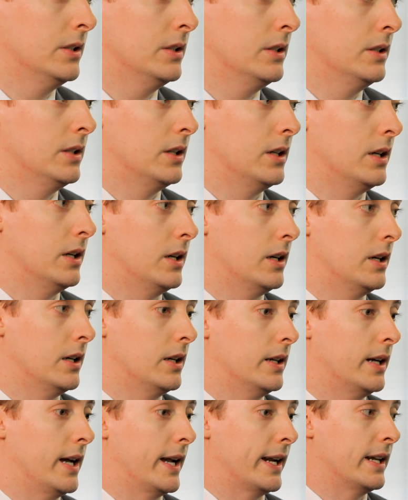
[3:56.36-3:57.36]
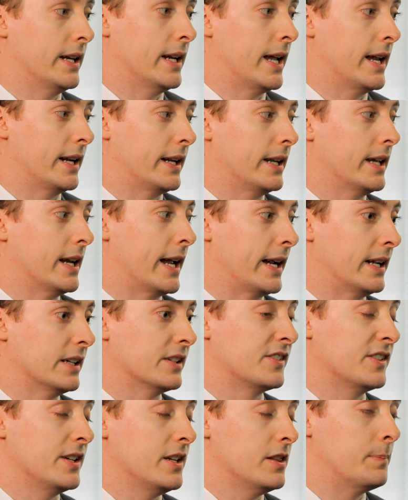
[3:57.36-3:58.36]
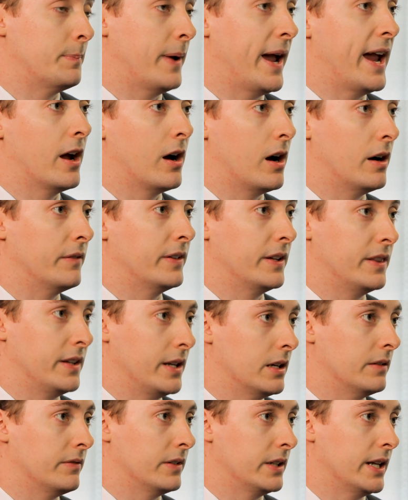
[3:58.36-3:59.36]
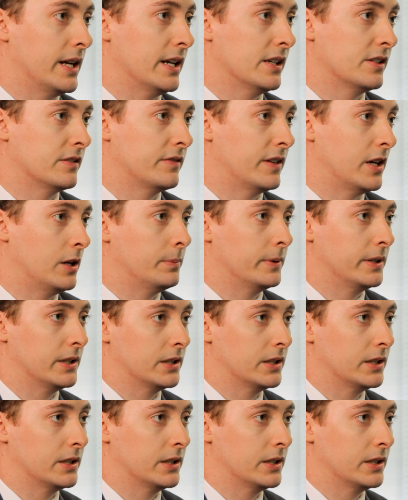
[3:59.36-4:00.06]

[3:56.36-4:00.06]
I can see the payoff at the end of a case of helping a